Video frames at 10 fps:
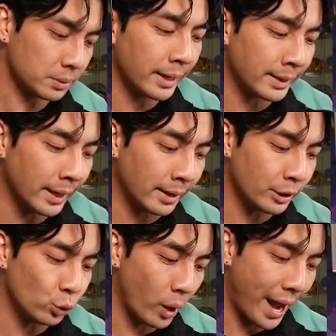And then
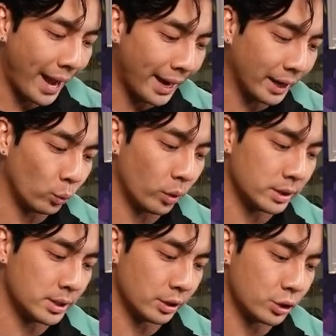you add 1
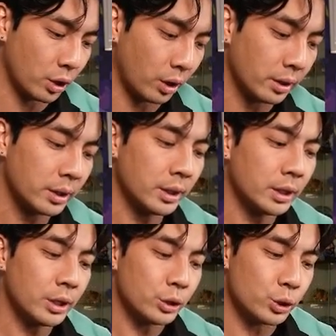such card
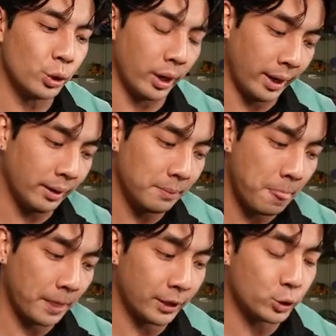to your hand
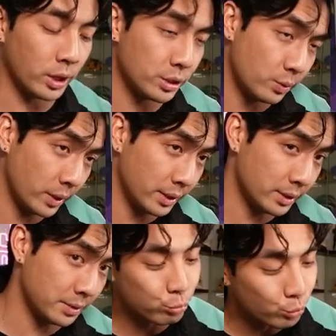and trash the
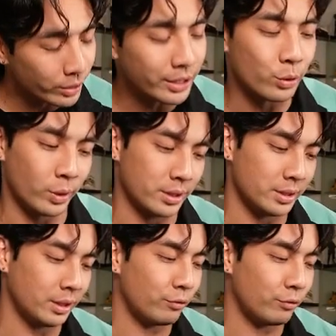rest. Pretty crazy.